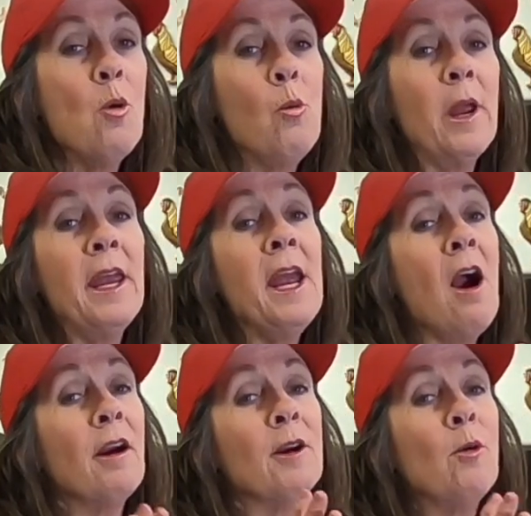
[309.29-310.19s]
we
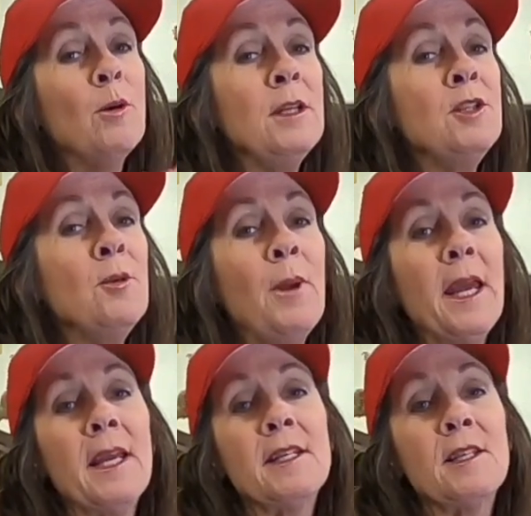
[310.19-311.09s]
are going to
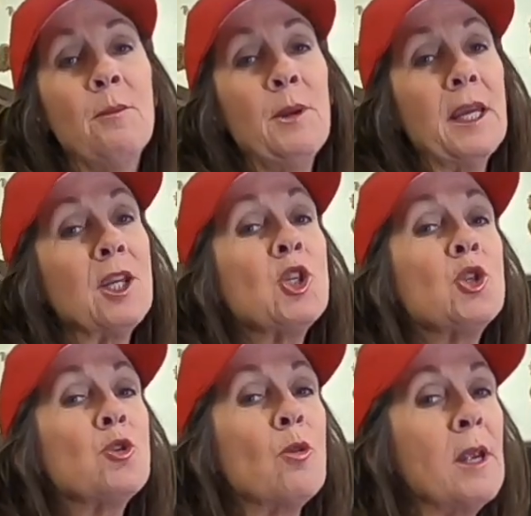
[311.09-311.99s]
make some
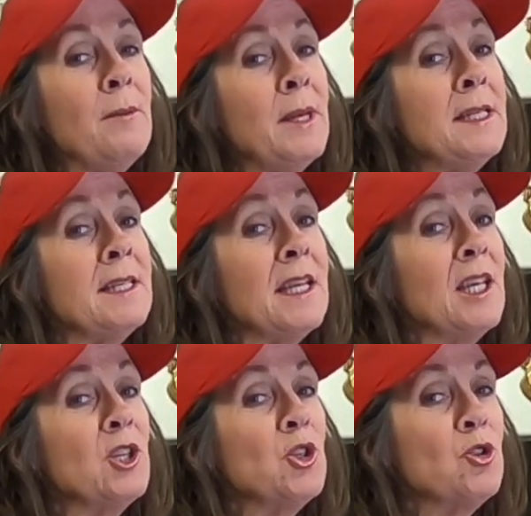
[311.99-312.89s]
Extremus
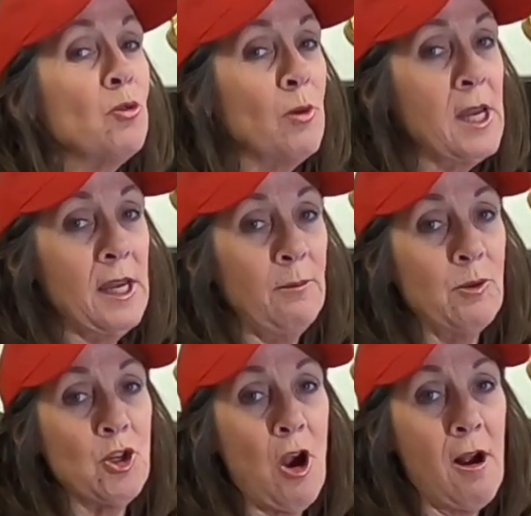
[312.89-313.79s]

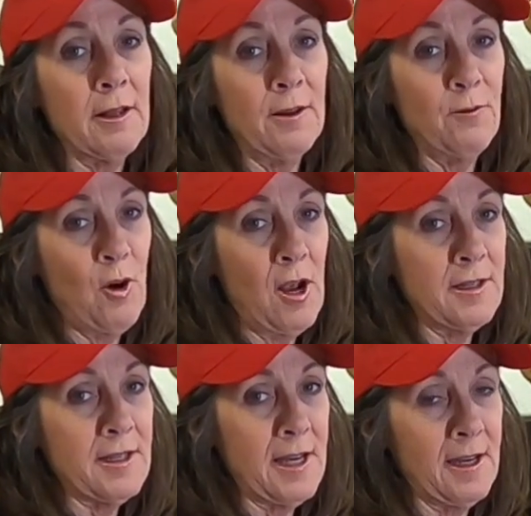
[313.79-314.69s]
Extreme Chocolate
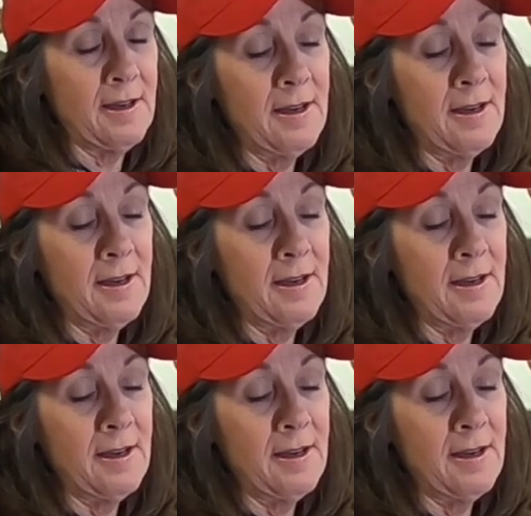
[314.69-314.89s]
Frosting.